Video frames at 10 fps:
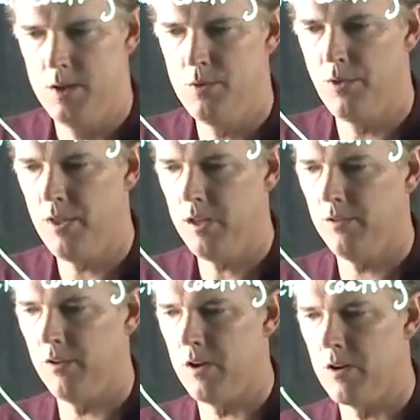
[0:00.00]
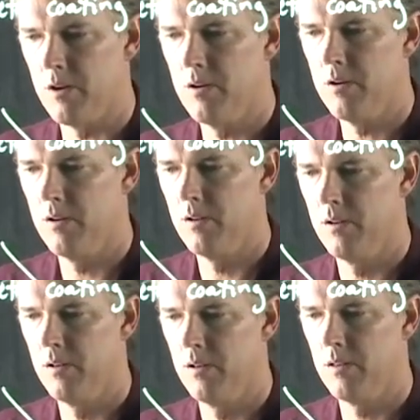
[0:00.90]
two things here,
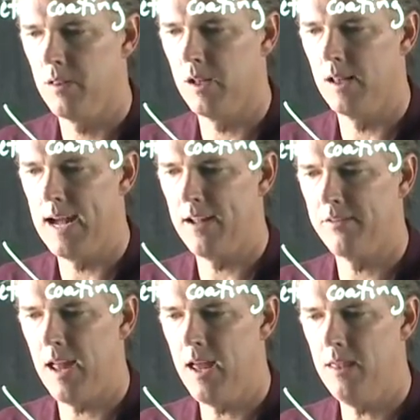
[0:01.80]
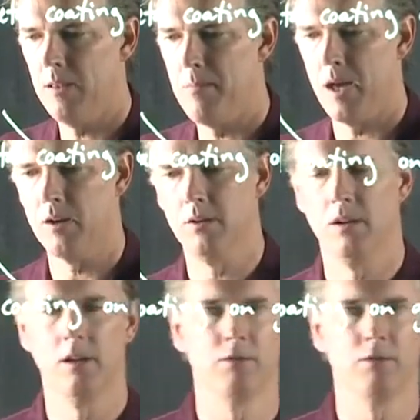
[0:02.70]
the glass and the metal,